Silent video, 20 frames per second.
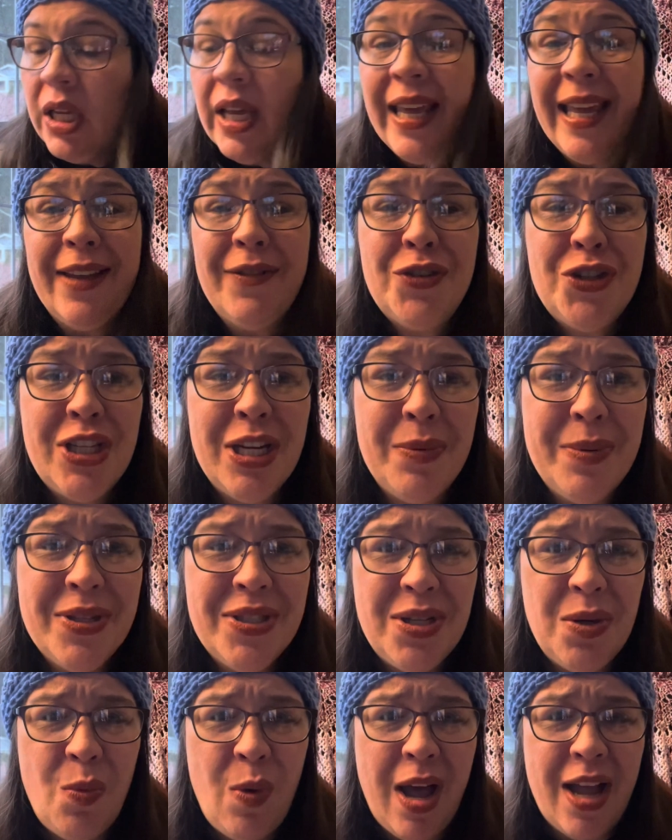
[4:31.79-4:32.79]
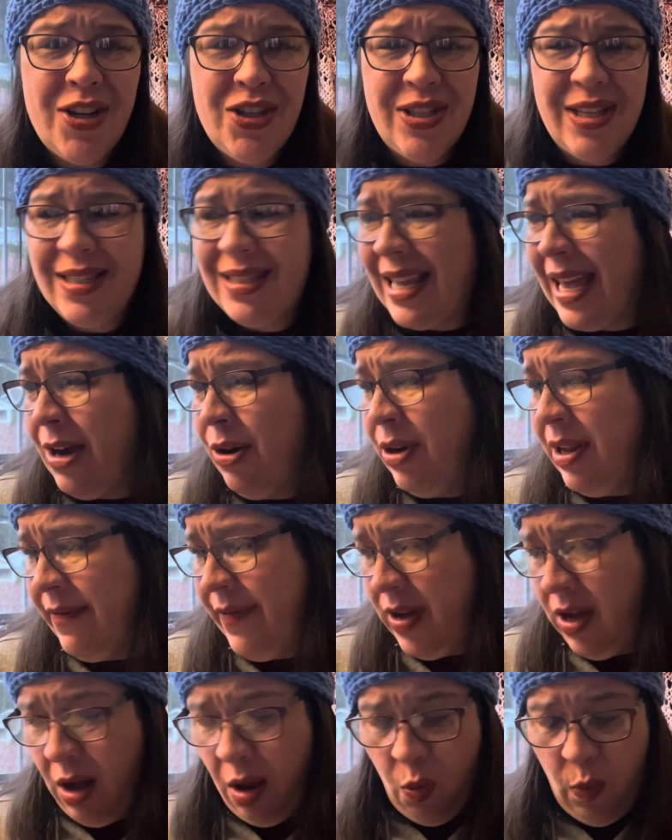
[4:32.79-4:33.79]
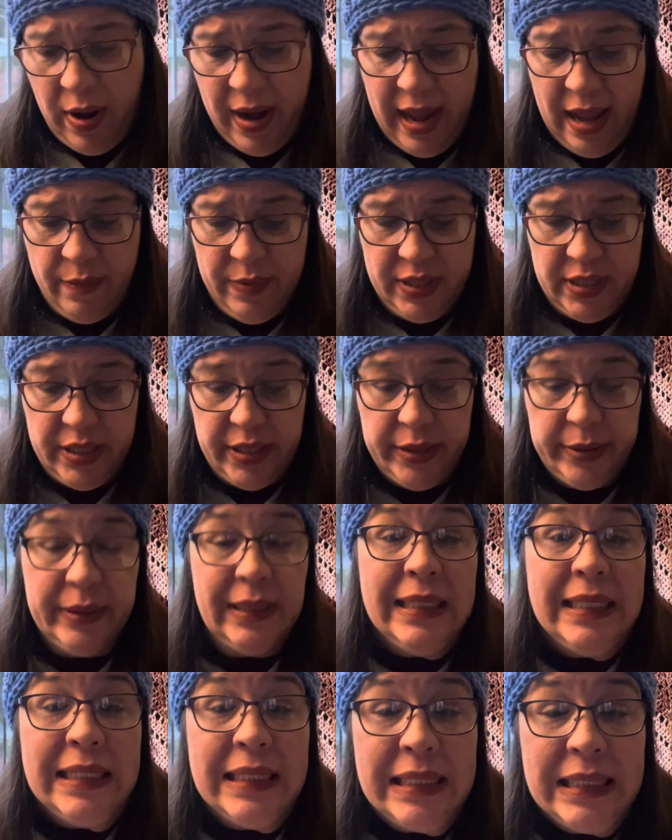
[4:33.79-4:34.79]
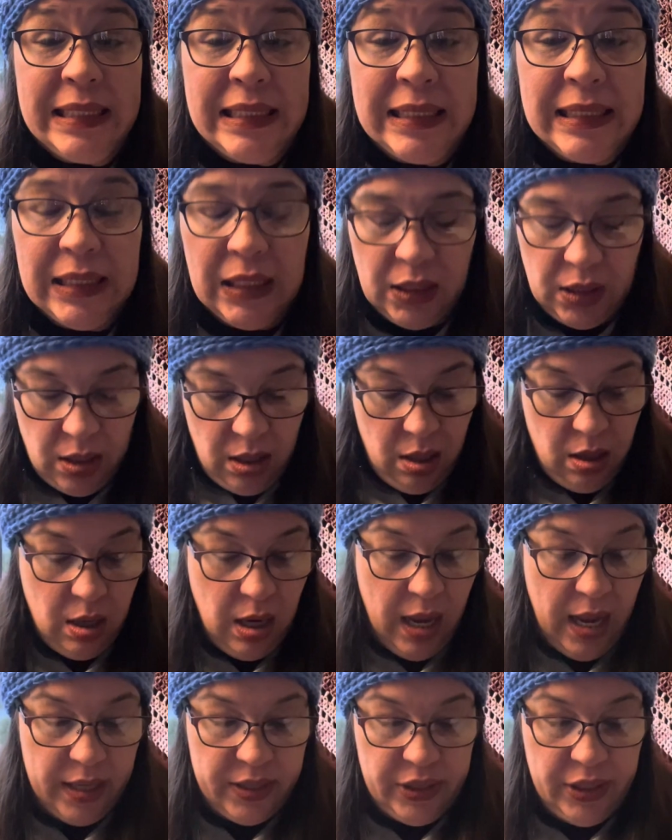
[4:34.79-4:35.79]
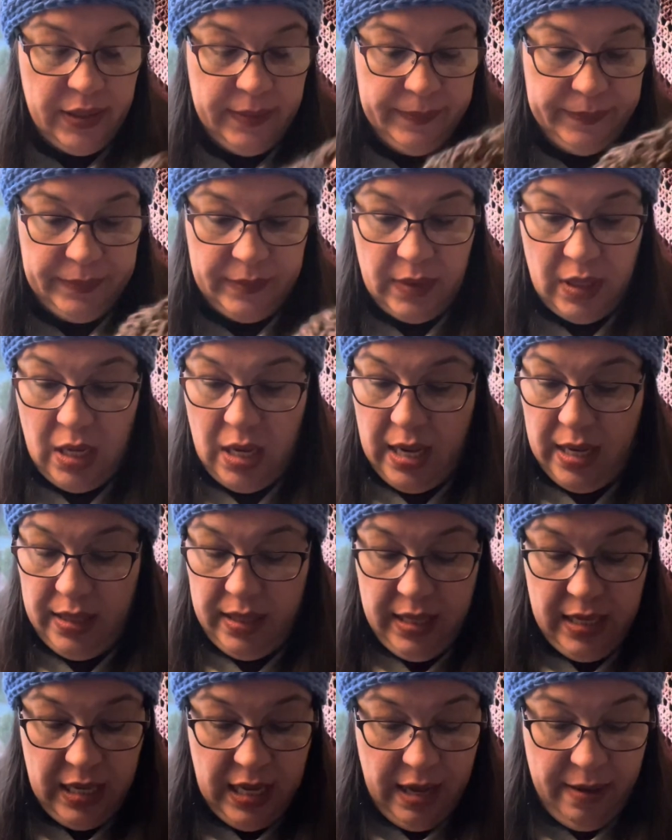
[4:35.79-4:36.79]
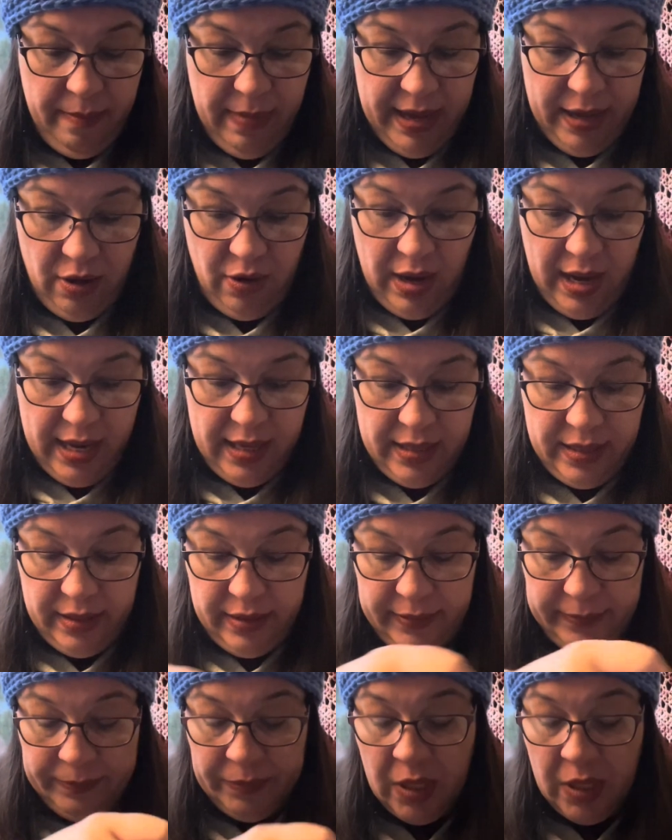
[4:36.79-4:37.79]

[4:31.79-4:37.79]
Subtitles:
If she was to watch this, I don't even know what I would do. Oh gosh, I think I might cry a little.